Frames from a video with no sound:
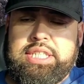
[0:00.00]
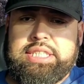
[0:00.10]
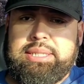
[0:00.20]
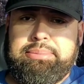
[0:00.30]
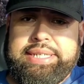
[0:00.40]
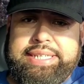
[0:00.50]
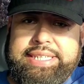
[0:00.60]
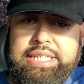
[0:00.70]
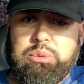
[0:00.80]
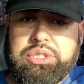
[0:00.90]
In the
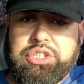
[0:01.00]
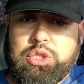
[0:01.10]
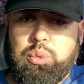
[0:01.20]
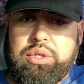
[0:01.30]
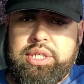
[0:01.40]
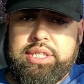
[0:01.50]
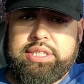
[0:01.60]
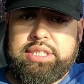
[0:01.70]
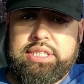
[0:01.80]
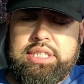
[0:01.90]
beginning was the
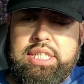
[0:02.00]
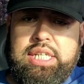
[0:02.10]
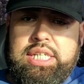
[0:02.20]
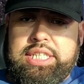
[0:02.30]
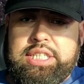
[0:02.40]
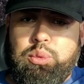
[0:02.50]
Word, and